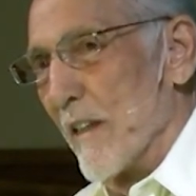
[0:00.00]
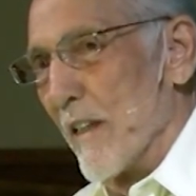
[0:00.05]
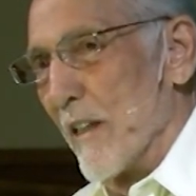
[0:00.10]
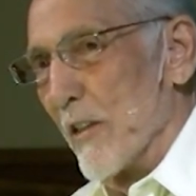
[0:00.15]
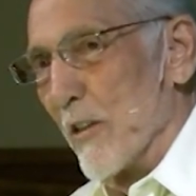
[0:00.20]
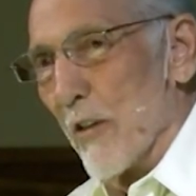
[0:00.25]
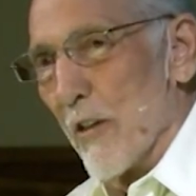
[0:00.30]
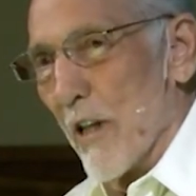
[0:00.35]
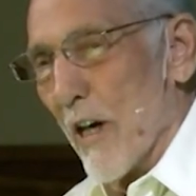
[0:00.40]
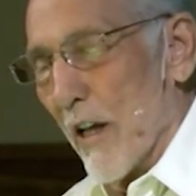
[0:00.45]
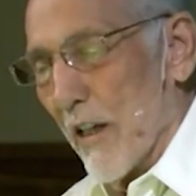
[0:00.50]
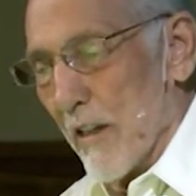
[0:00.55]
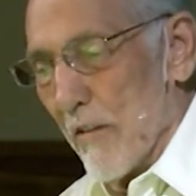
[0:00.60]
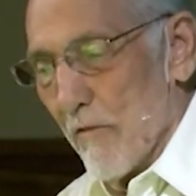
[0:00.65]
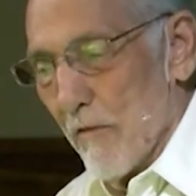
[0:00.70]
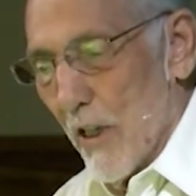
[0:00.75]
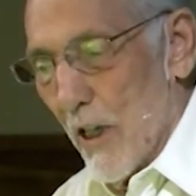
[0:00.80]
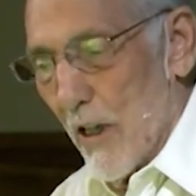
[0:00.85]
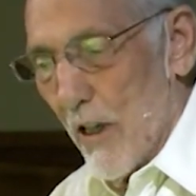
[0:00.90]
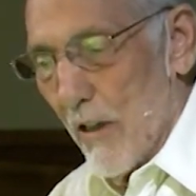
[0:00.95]
You're not
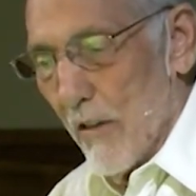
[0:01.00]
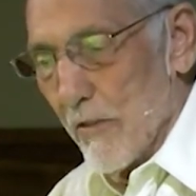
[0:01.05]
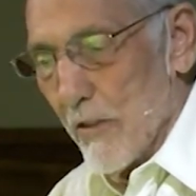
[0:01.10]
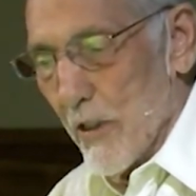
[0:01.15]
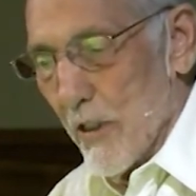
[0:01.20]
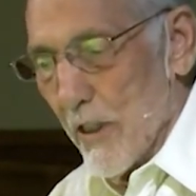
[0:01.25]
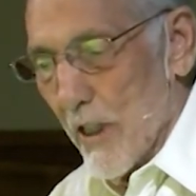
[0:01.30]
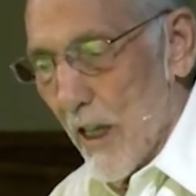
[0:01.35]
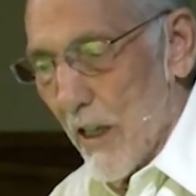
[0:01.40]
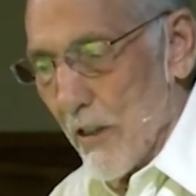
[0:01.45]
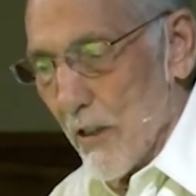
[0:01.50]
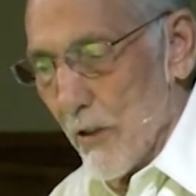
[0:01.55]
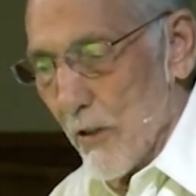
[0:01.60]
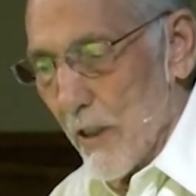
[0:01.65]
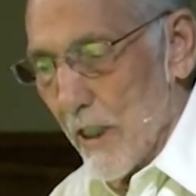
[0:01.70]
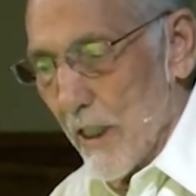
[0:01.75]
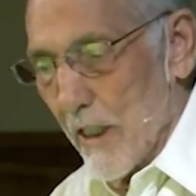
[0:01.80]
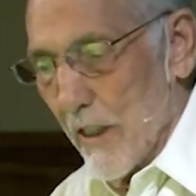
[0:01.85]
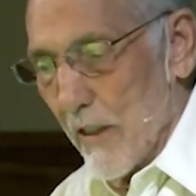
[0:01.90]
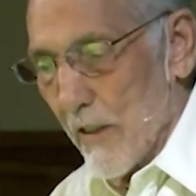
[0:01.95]
involved. You're not
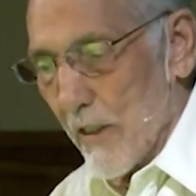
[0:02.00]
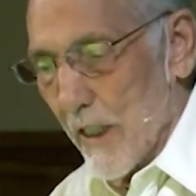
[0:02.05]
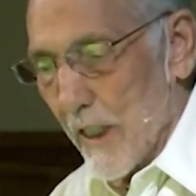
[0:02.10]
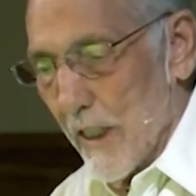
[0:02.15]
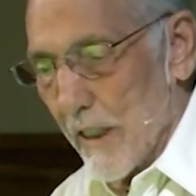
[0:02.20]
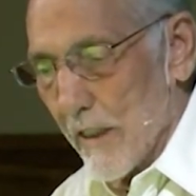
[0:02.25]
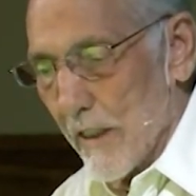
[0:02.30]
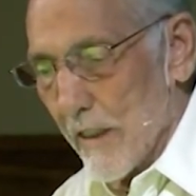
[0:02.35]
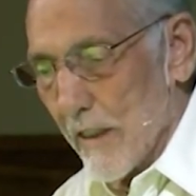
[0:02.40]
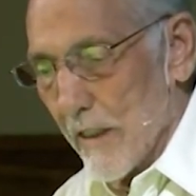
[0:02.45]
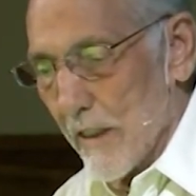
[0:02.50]
doing anything.